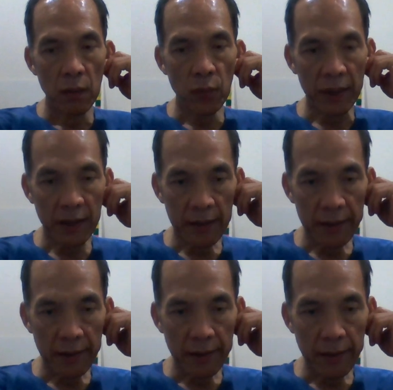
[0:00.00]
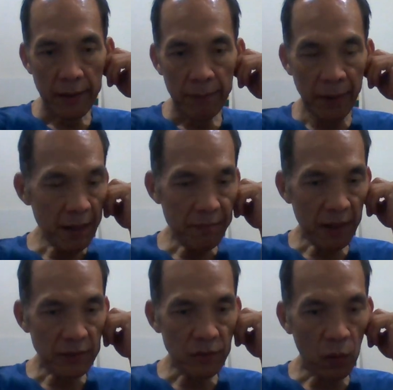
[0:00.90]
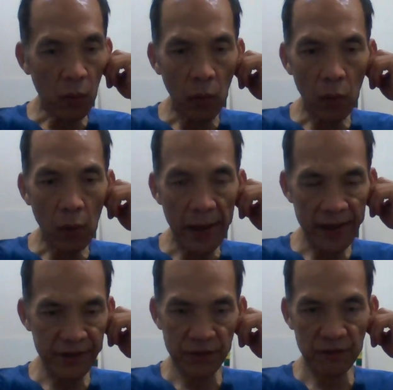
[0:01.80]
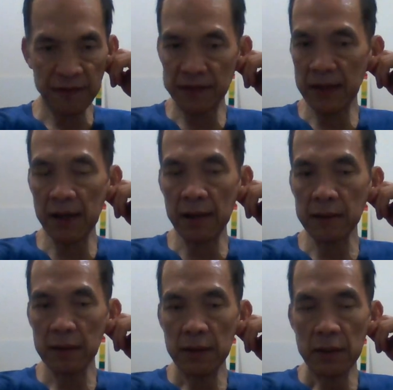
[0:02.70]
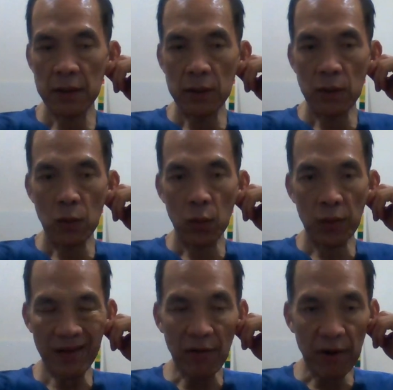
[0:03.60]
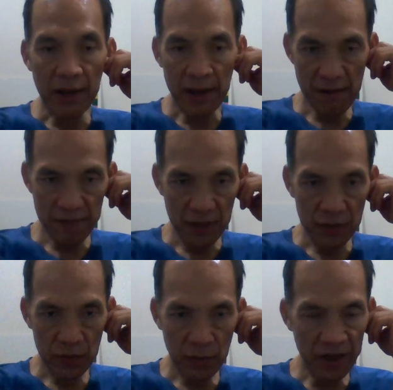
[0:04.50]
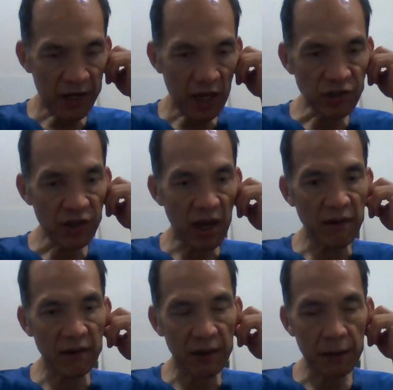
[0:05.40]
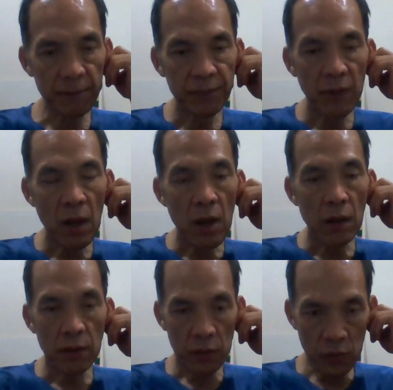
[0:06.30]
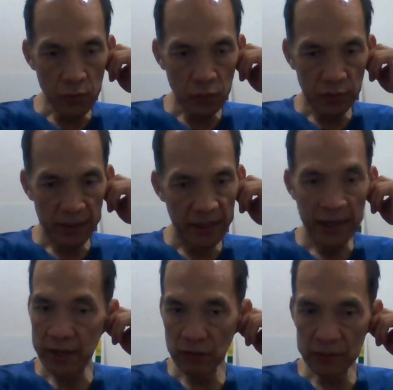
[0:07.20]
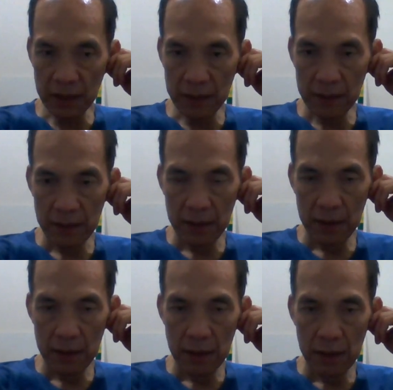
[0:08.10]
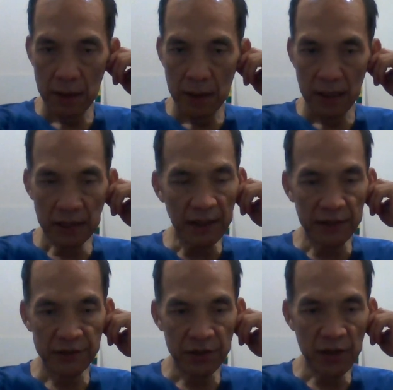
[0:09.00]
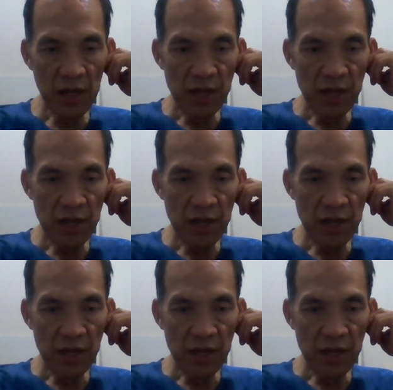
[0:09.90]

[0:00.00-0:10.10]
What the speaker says: we can bypass all areas of the heart without having to attach anything to the aorta. In addition,